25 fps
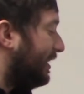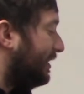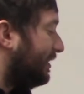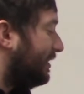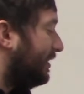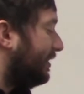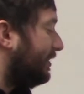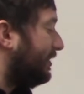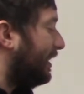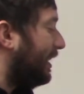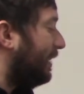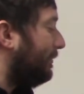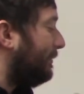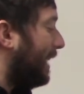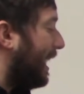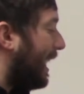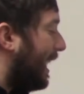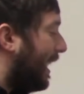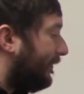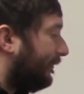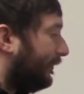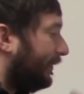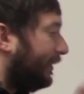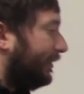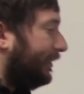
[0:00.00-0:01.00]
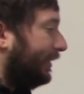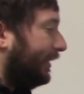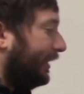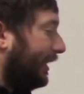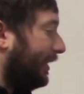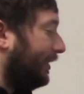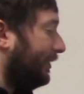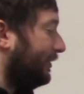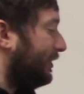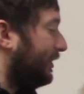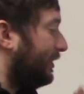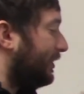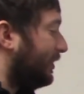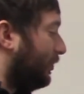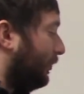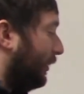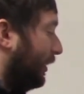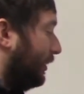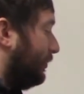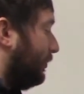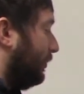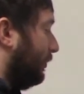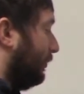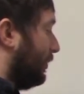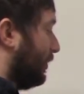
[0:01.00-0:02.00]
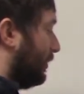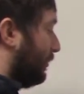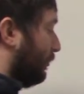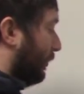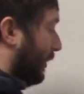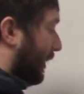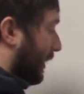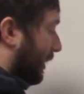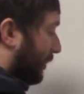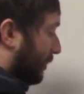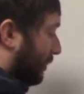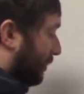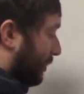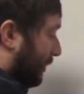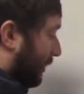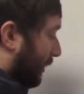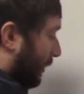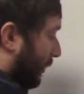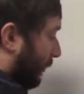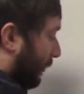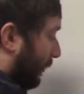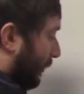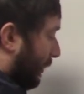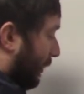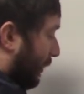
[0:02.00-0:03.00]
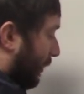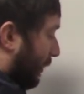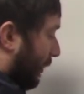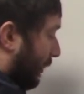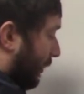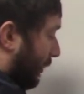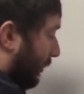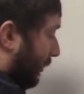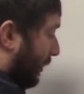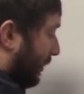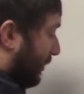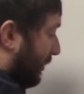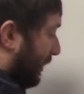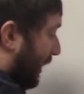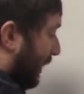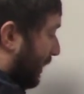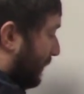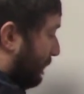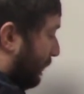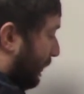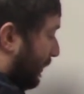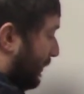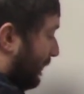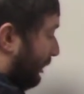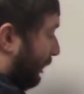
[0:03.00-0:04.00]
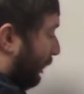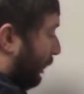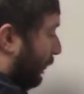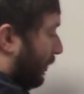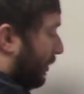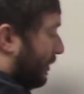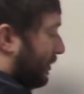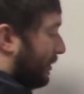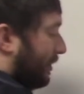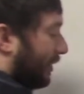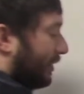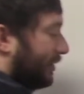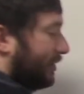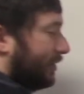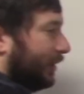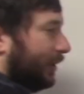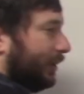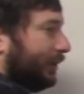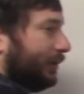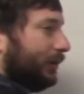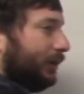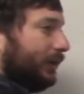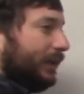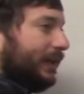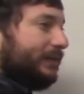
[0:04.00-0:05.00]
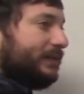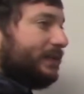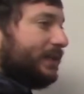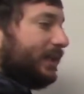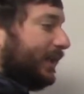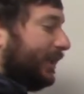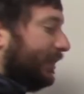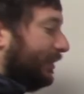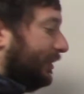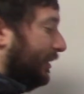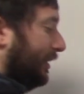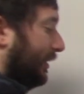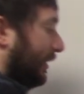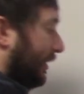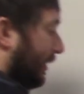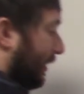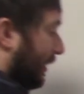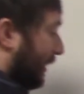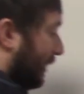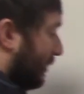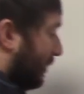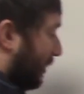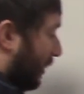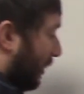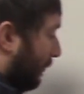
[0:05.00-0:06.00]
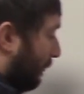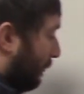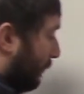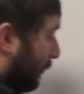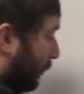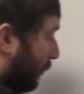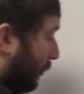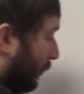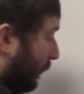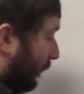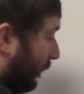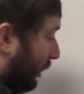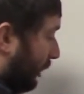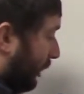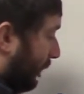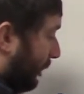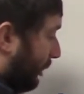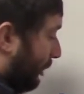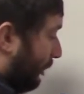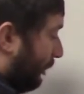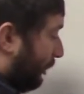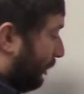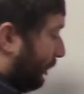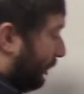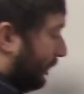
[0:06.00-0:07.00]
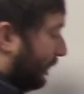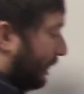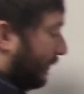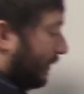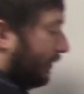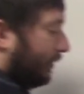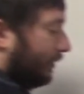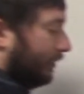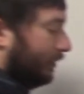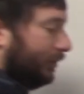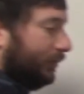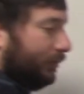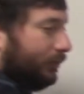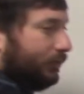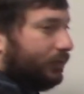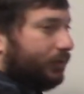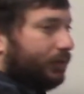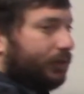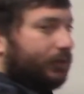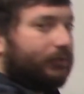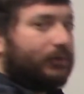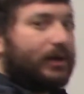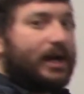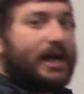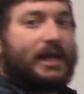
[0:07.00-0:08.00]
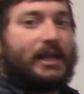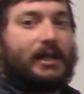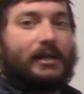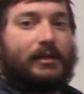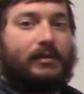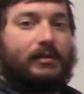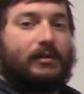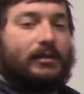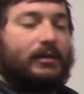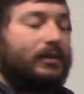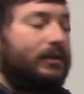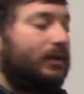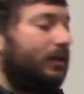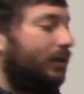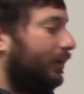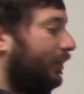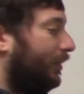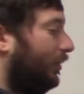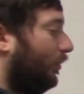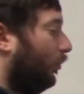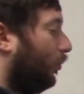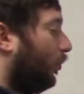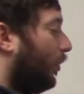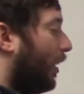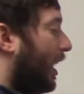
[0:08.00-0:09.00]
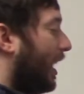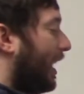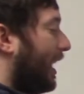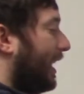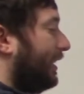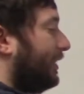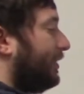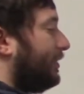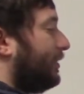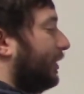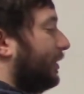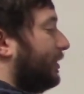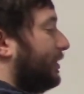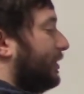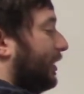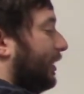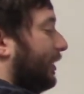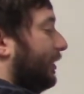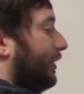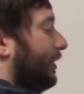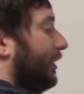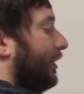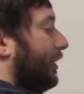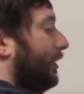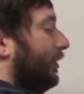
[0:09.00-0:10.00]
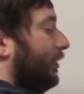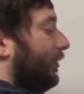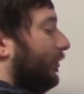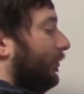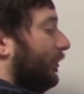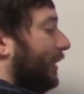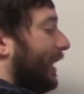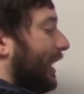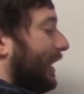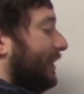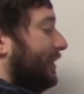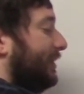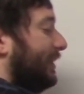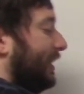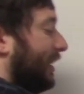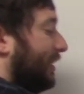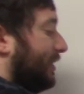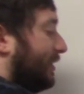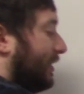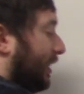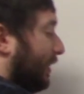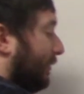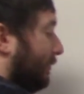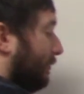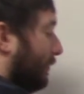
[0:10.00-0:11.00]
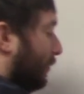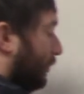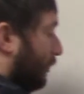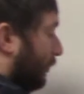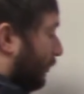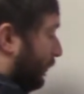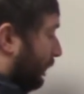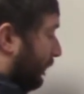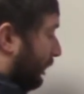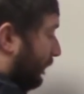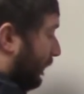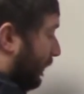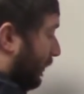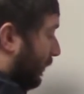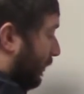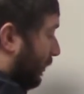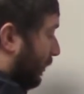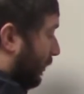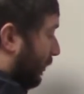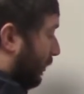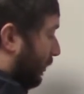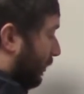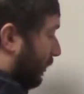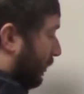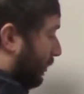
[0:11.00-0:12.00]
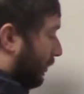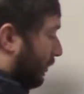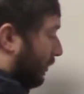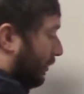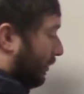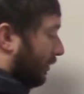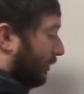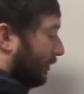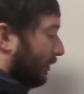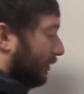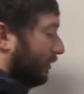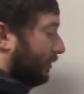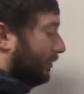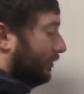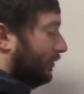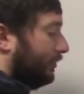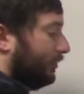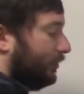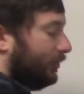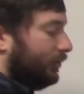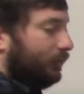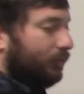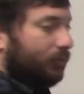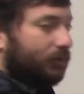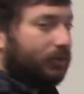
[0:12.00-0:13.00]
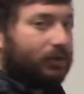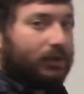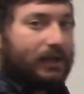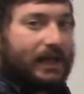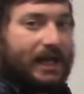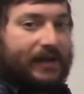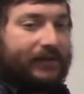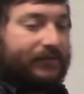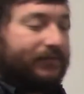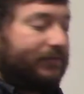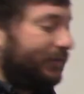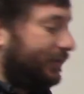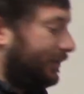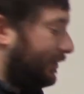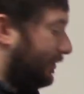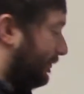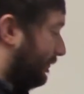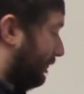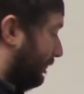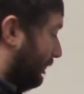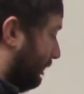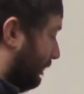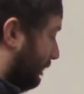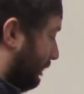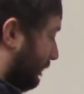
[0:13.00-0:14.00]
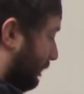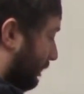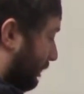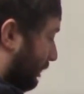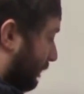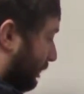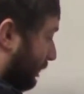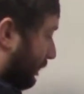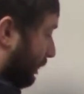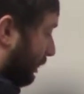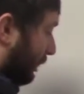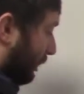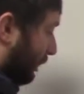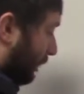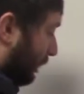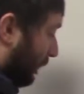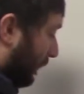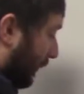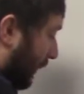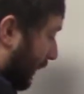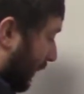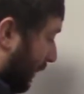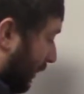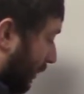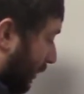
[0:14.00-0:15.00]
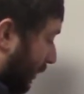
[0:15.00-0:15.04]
the same, everything else is going to switch. So this x plus 4 starts on the left side, it's going to move to the right. Y starts on the right side, it's going to move to the left. Okay,